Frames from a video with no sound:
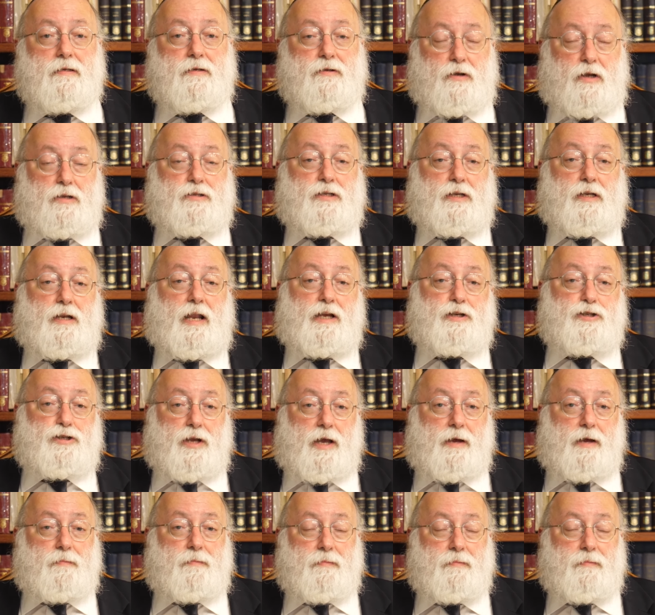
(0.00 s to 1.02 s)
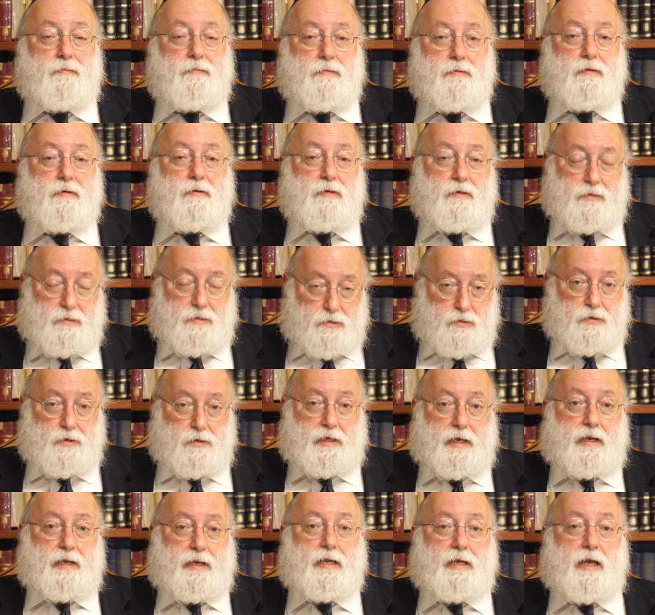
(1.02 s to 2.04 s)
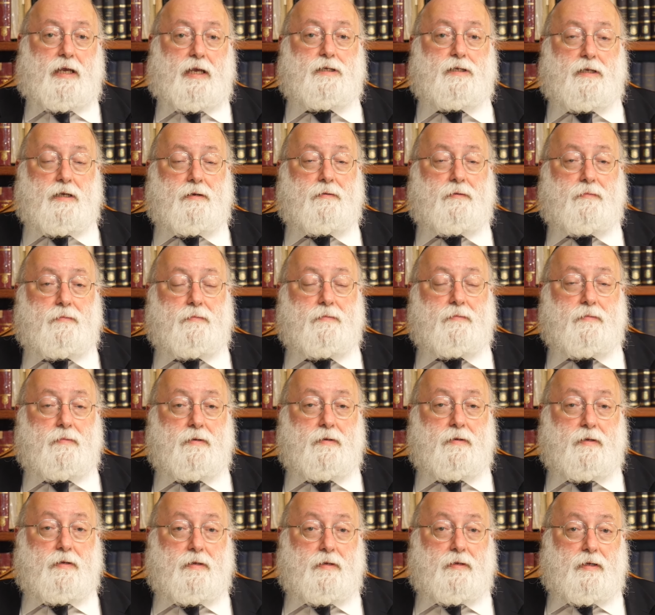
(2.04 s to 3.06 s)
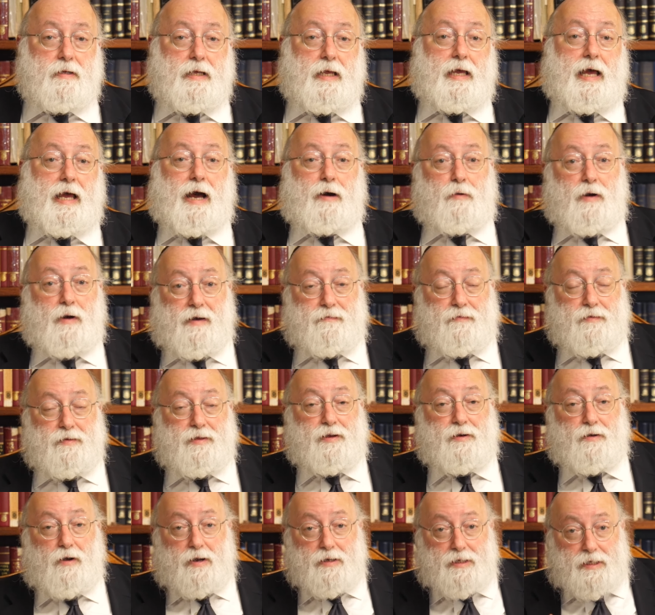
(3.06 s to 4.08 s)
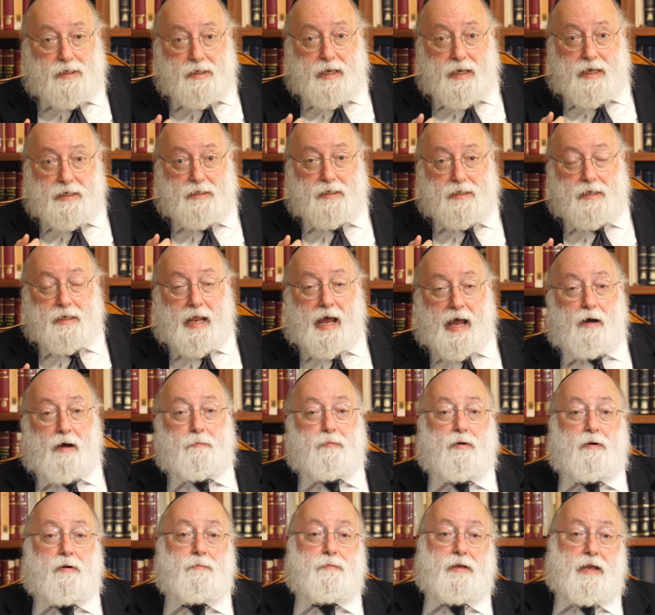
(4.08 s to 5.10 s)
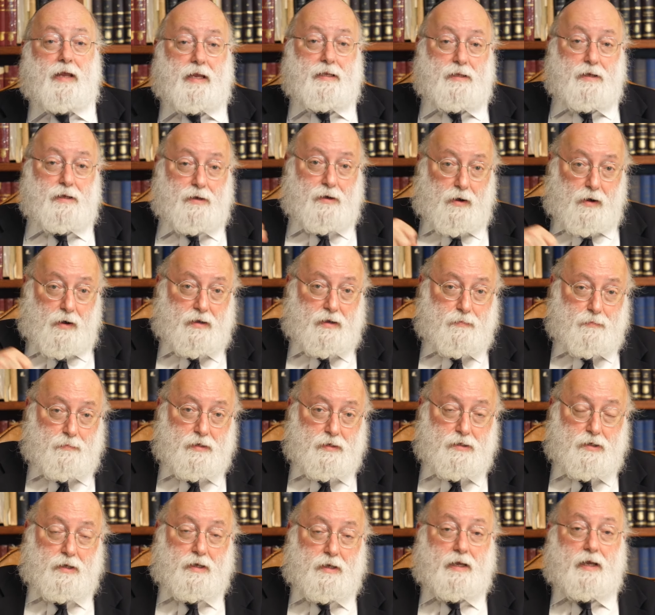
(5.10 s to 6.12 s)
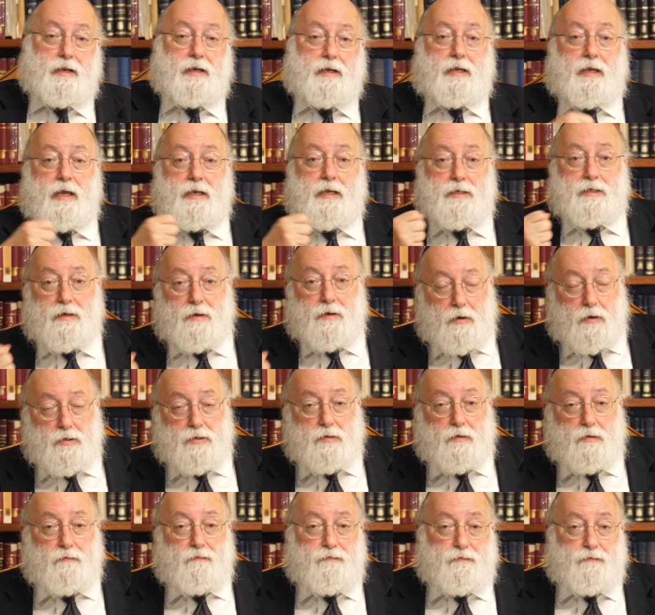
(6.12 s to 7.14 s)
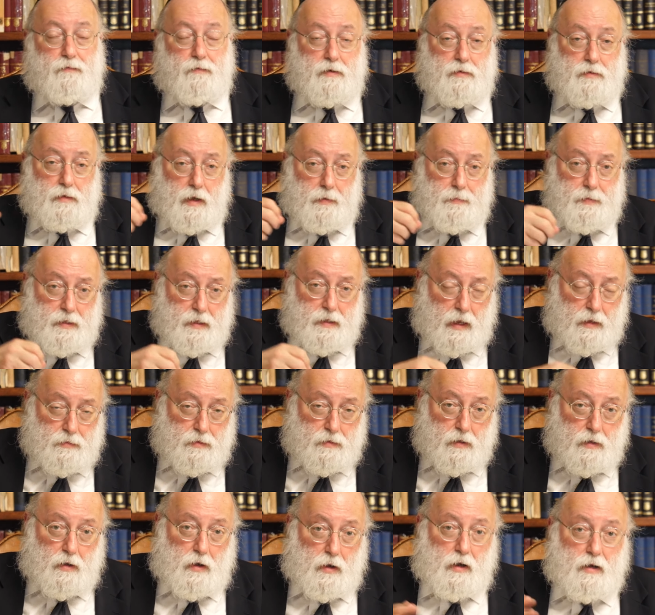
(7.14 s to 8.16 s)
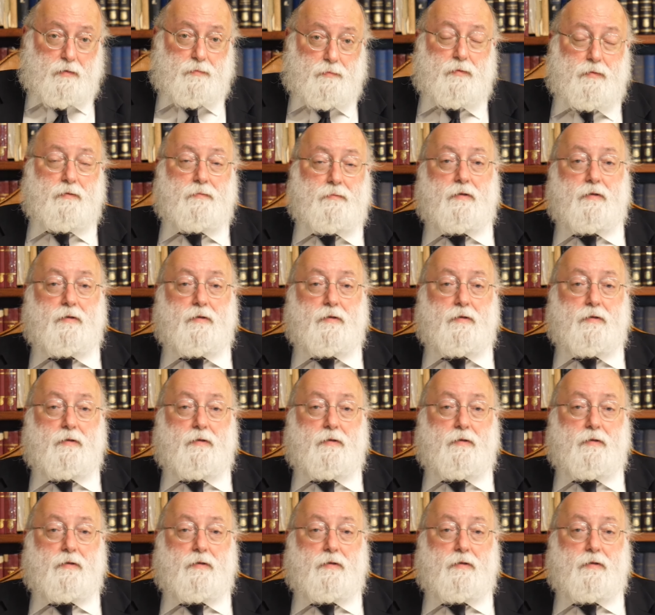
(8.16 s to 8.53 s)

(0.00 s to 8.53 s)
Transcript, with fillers: Ratzon Hashem. So you get a keser. However, the Ratzin has to now permeate the Chachma, so you get a Keser also for it coming down to Chachma.